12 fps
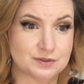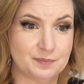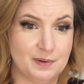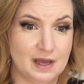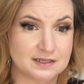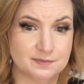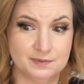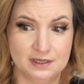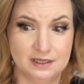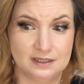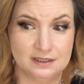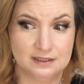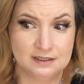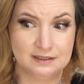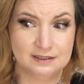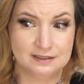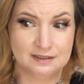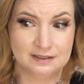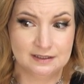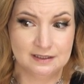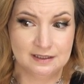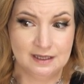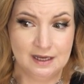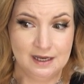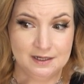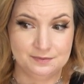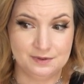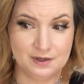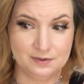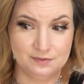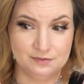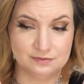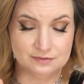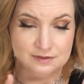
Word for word: possibly. I don't know.